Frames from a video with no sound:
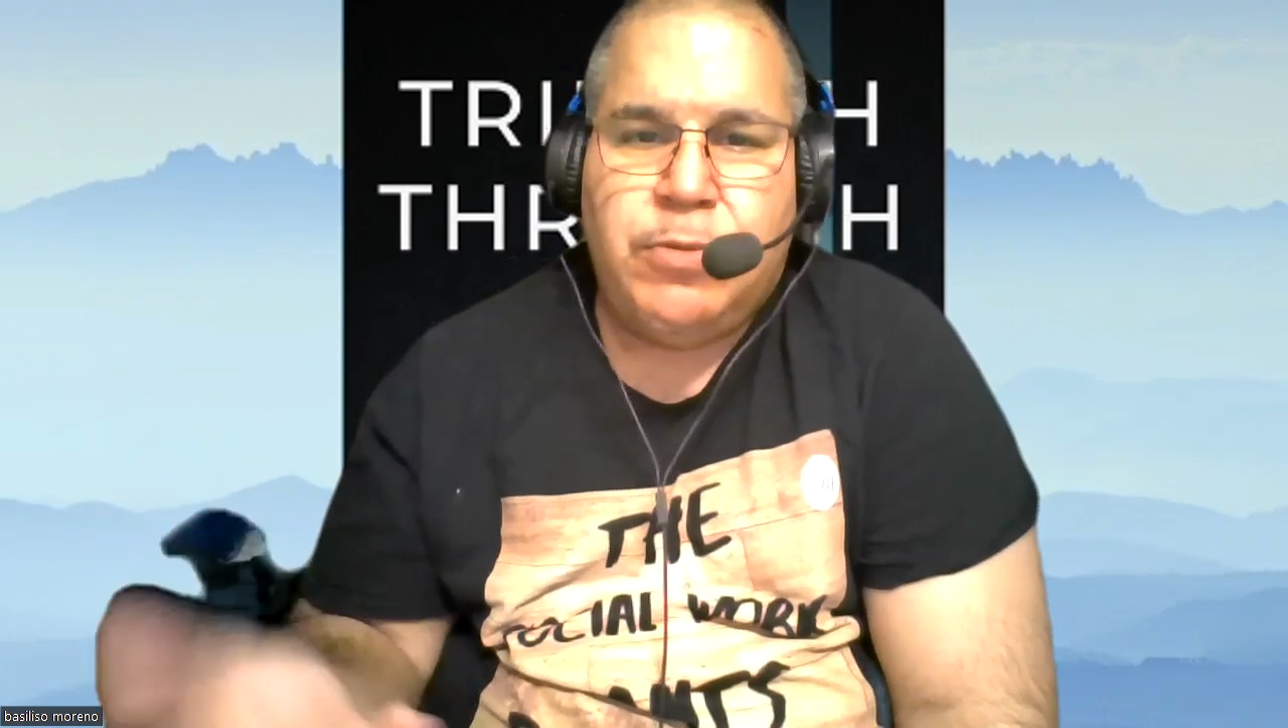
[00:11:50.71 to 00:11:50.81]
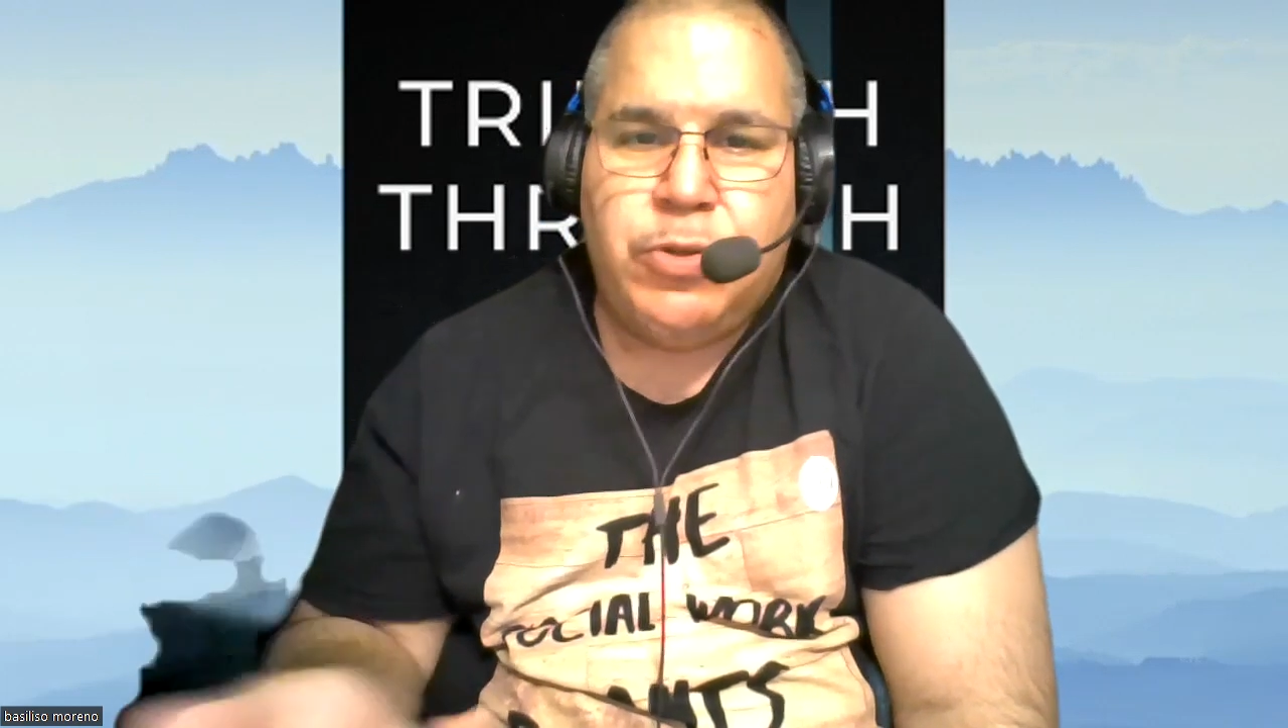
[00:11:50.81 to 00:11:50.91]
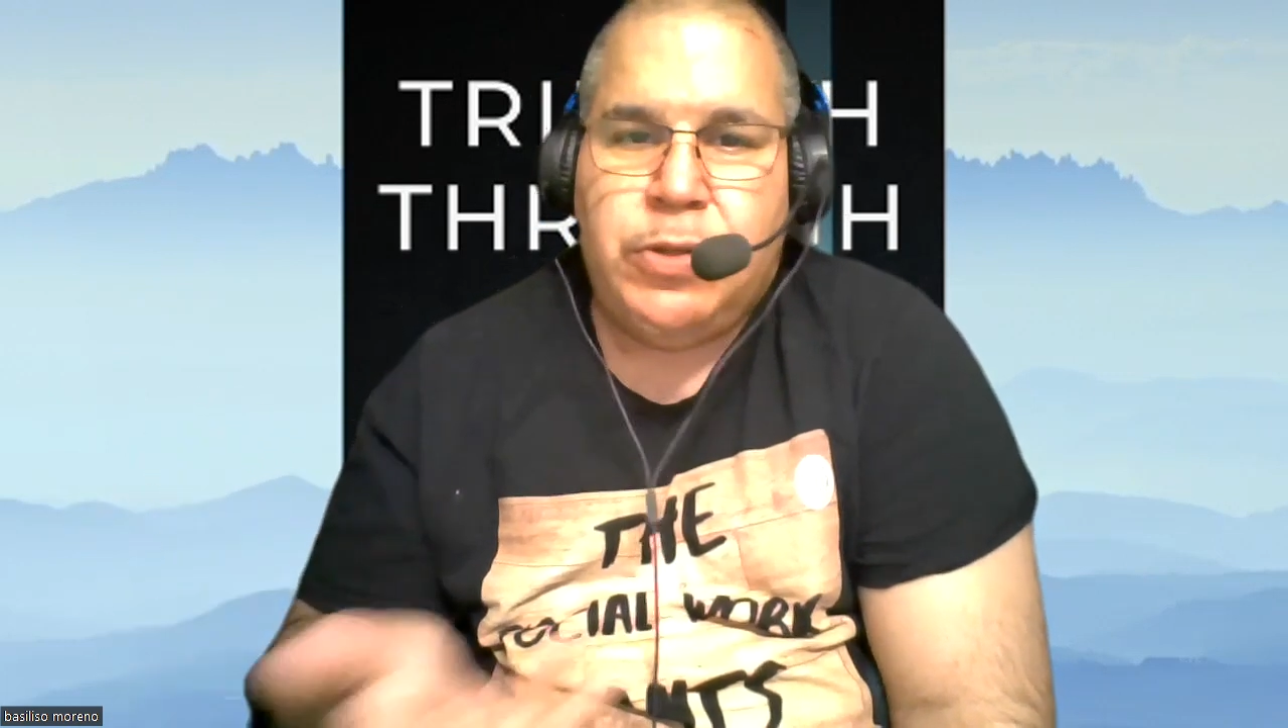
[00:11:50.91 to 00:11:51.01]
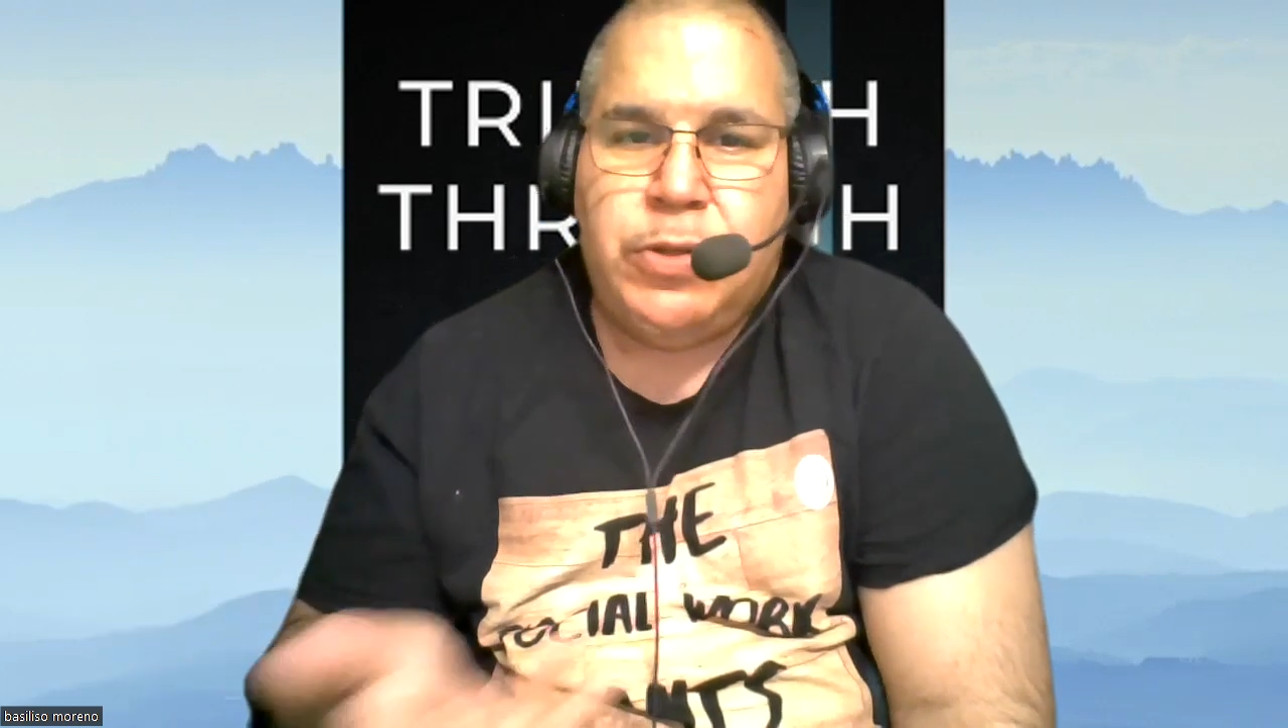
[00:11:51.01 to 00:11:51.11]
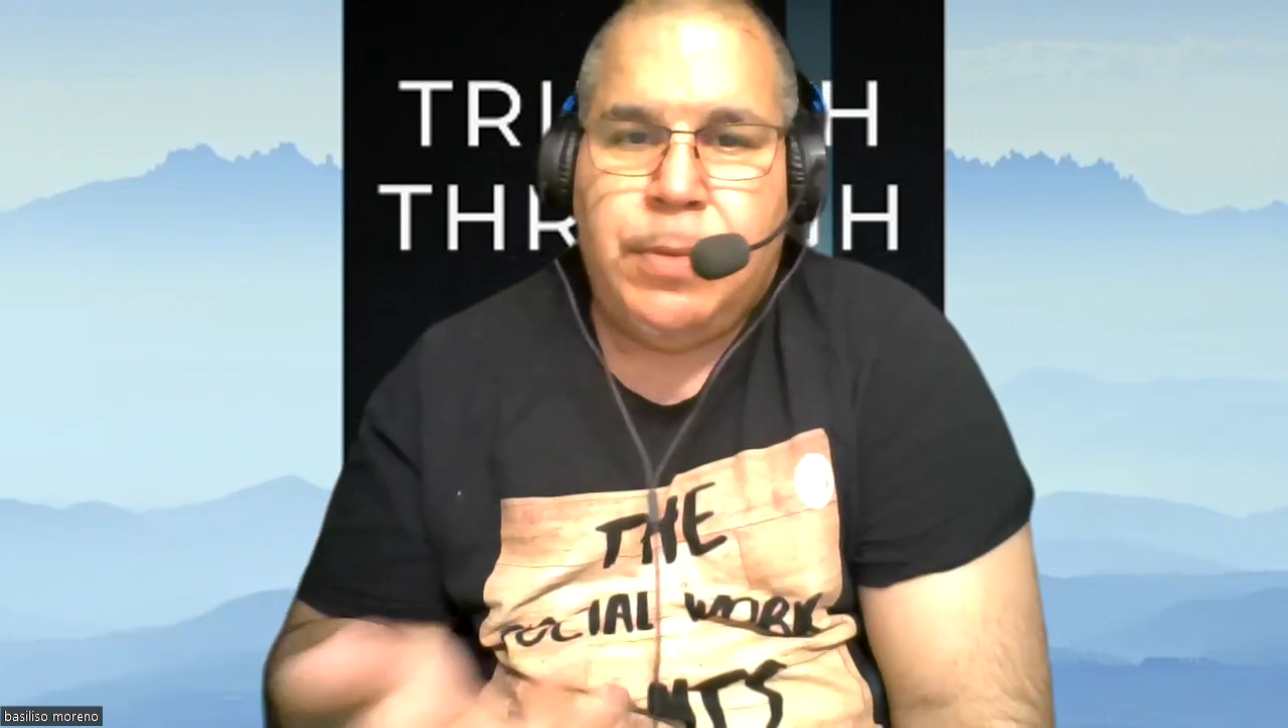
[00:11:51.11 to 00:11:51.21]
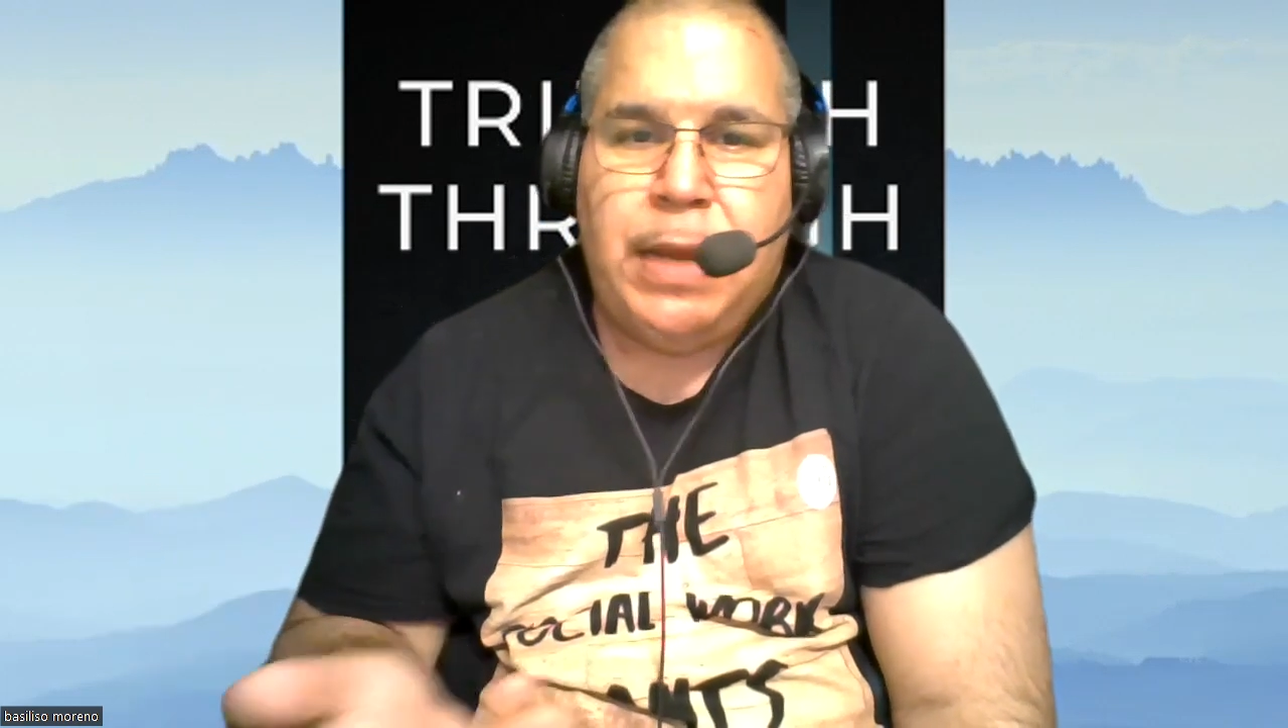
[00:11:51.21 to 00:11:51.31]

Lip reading: short-term